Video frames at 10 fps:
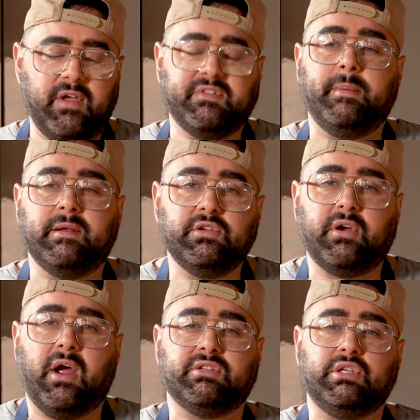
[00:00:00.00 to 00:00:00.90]
you have tomatoes in your
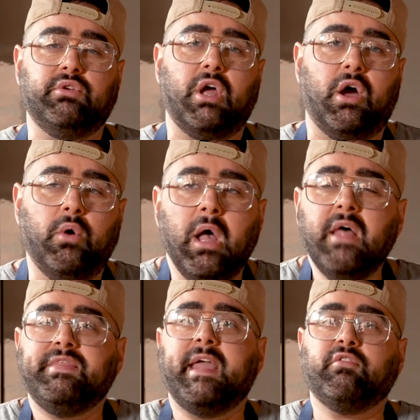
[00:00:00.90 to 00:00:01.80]
house, you know
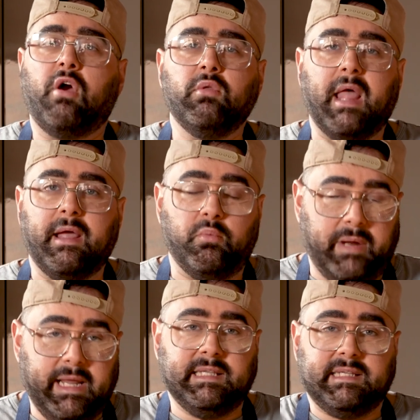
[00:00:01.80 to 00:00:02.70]
they grow like
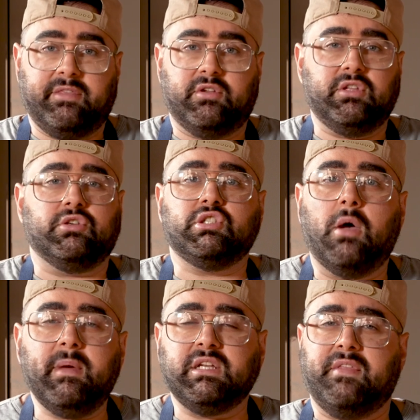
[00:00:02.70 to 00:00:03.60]
weeds, and there's so
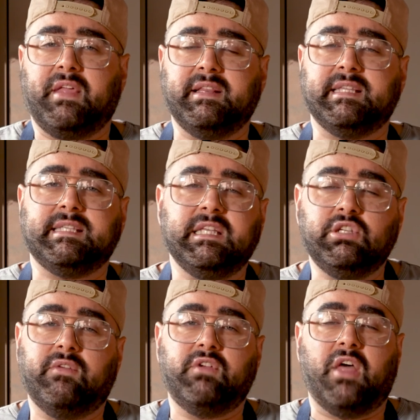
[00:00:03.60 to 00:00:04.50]
much. At the end of the season,
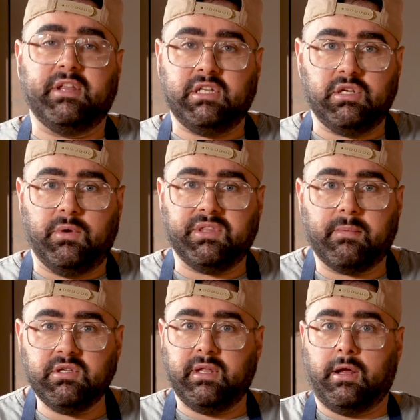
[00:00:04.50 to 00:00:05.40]
you have nothing to do with them
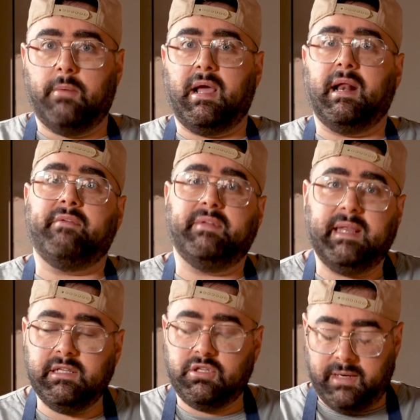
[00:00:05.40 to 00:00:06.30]
because you're like, oh my God, I've been
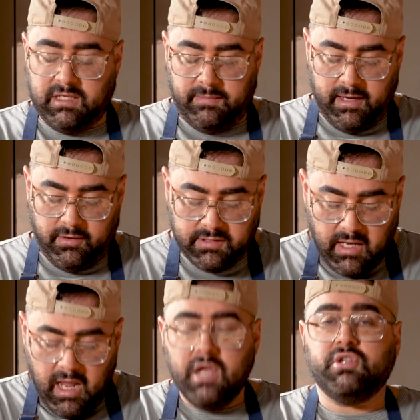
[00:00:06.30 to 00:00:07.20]
eating so many tomatoes.
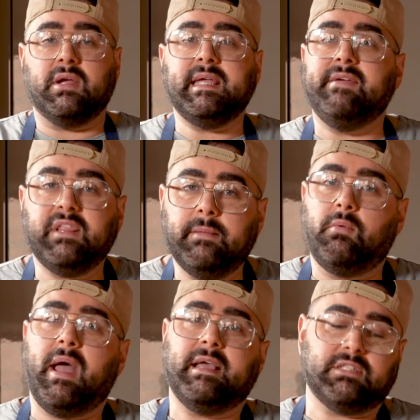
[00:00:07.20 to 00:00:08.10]
You start giving them
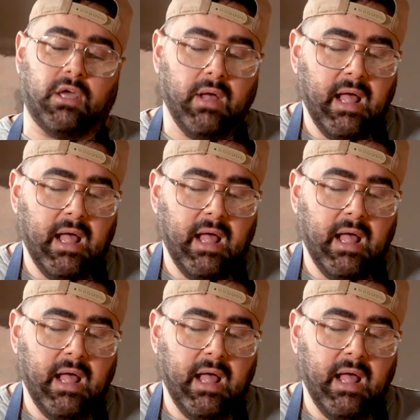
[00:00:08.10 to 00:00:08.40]
away. So